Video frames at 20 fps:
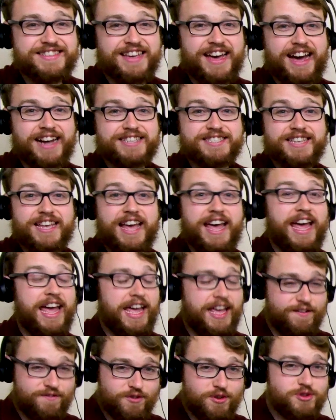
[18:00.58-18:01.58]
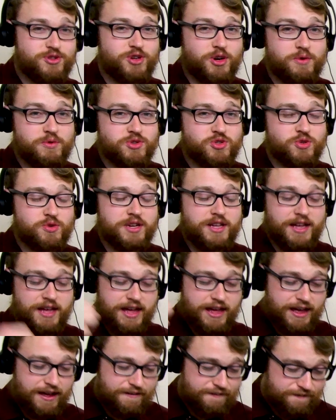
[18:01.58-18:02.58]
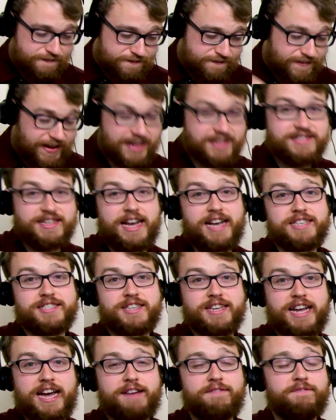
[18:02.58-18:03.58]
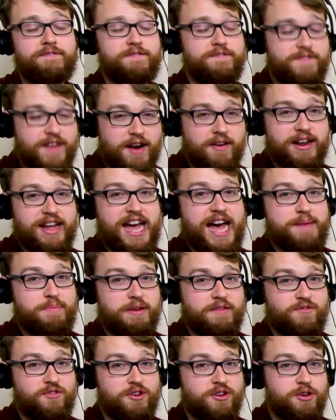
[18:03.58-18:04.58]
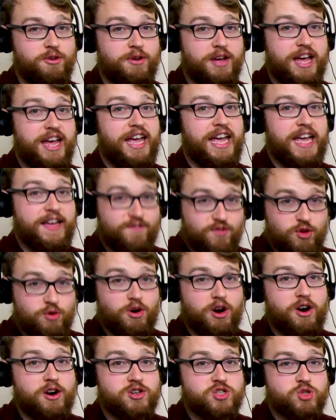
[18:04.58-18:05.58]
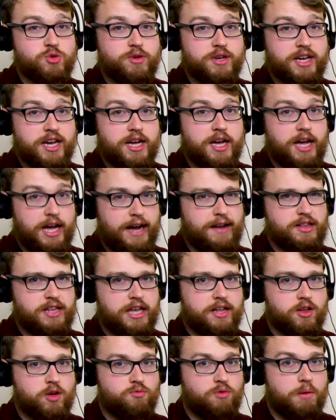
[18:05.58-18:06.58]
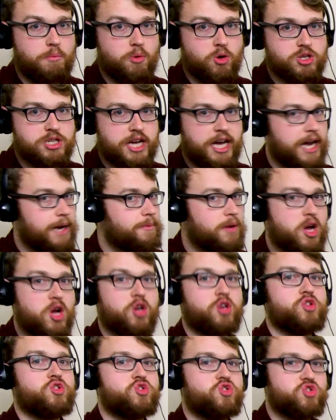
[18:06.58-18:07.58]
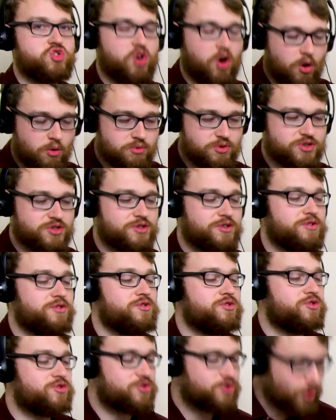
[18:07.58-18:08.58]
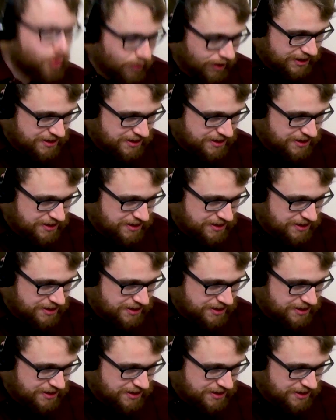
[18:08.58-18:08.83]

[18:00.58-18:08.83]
text. If you don't do it, fantastic. I'm very happy for you. If you are doing it, I tell you one more time, don't do